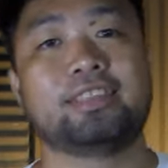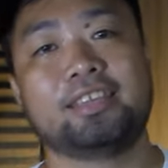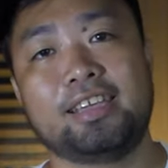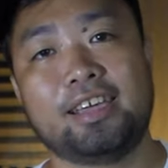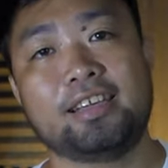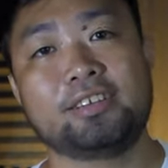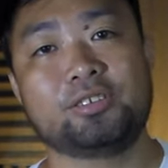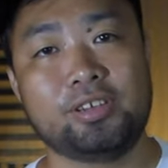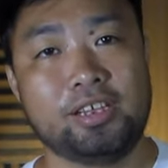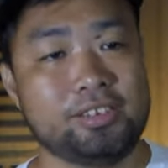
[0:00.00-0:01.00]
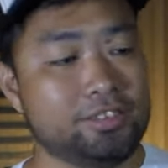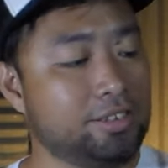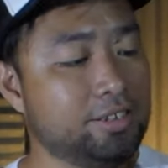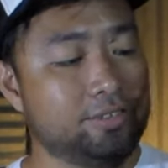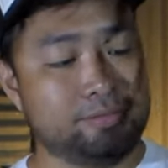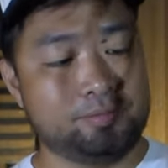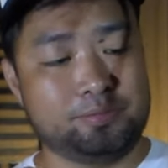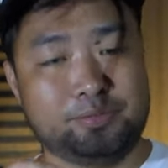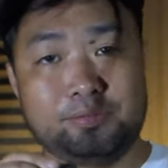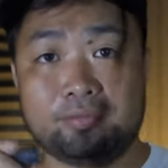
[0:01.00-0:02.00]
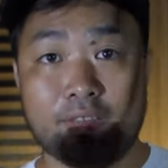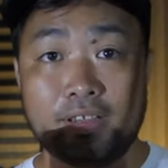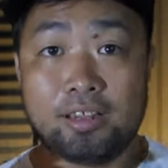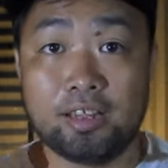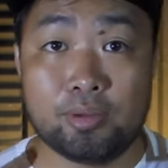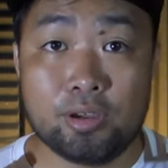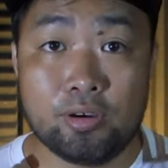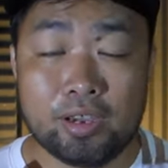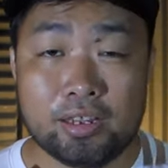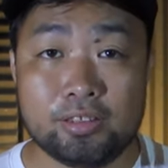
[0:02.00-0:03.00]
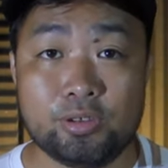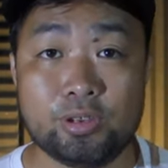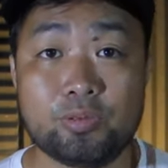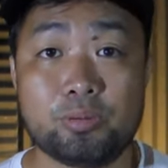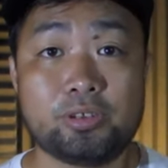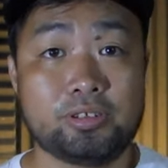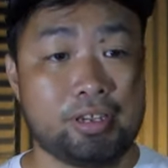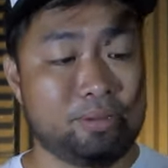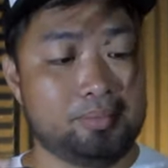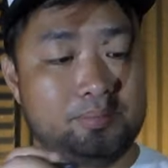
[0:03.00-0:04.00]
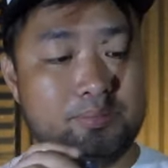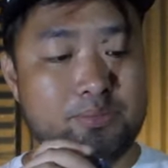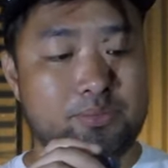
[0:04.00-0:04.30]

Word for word: yeah and it's really easy let me go ahead and do it one more time.